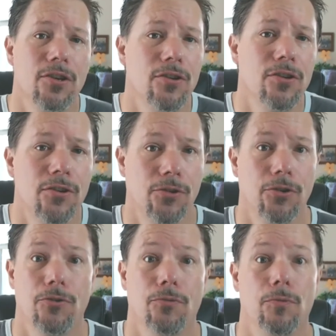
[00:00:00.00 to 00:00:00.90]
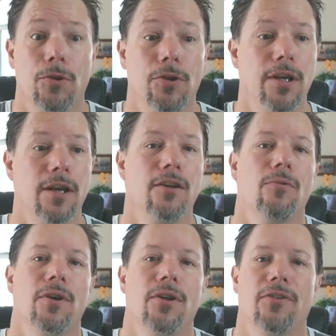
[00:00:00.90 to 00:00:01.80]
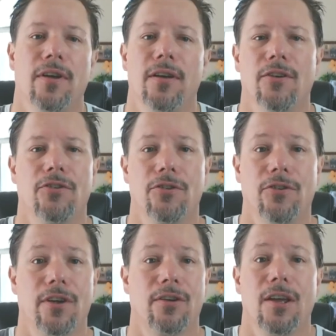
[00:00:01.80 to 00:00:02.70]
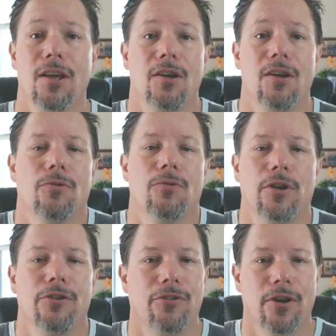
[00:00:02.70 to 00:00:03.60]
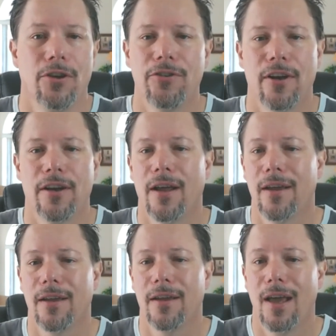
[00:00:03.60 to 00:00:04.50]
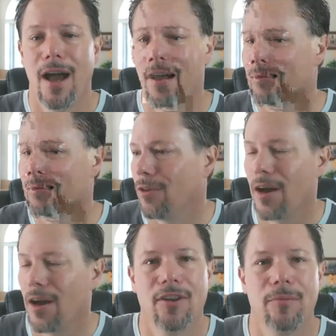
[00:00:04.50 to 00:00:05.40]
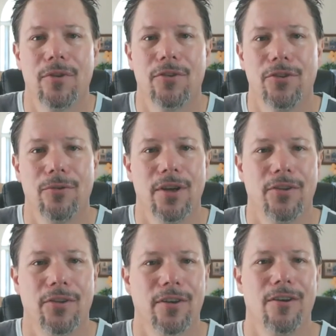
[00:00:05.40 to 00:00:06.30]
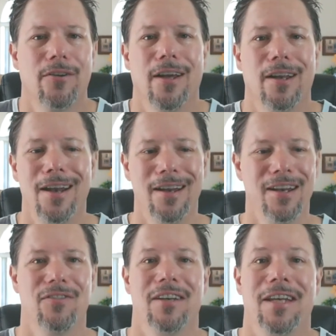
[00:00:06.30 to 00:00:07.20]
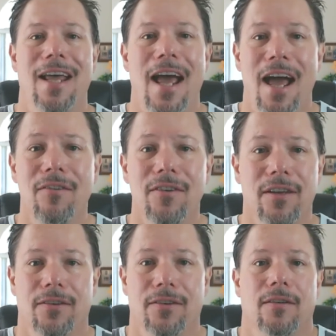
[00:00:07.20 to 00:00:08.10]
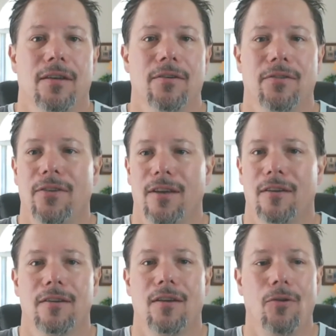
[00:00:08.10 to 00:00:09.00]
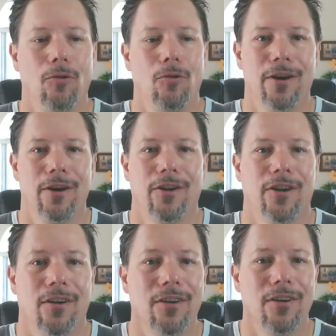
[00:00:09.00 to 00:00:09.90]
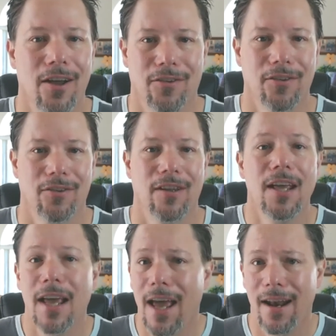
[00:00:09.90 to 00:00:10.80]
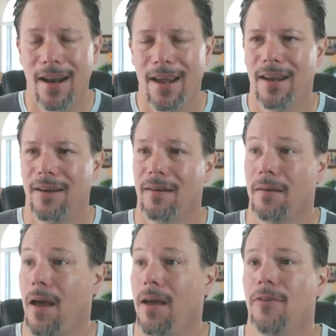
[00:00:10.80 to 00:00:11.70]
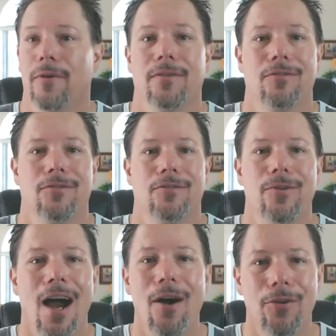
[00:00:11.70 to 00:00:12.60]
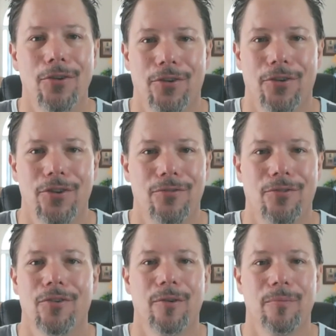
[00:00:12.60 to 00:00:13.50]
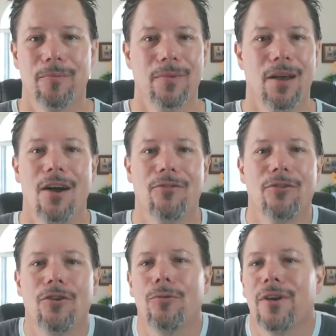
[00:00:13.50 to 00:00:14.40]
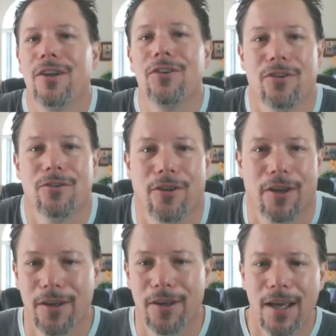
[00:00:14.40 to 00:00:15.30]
you just you're, you get at your wits' end because it's like you're really frustrated. I I lost something two weeks ago, and I, I didn't even need to have it. It was like an old pair of sunglasses, that, and, and I spent two hours searching for them for no reason, really.